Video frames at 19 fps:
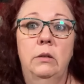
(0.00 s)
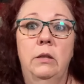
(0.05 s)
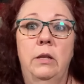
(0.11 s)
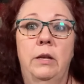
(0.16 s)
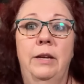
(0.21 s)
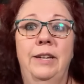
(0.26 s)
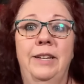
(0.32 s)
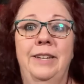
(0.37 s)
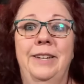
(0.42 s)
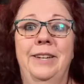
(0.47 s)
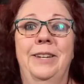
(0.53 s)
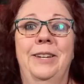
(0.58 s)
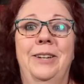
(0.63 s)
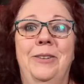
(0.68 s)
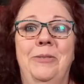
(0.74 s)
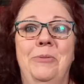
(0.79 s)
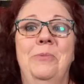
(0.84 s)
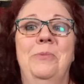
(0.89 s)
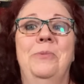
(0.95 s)

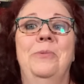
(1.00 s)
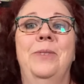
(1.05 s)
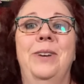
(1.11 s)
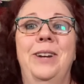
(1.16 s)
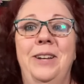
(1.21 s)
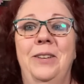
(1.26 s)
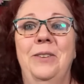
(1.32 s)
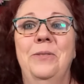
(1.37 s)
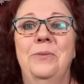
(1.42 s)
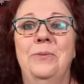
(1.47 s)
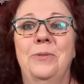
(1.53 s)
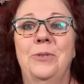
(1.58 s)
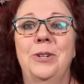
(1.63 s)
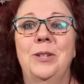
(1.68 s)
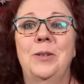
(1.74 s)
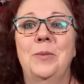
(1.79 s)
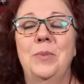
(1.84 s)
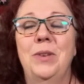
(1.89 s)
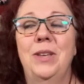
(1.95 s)
I'm ready for
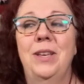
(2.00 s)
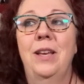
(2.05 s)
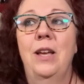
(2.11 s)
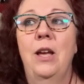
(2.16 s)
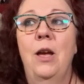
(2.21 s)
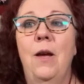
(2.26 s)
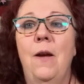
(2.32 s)
it to be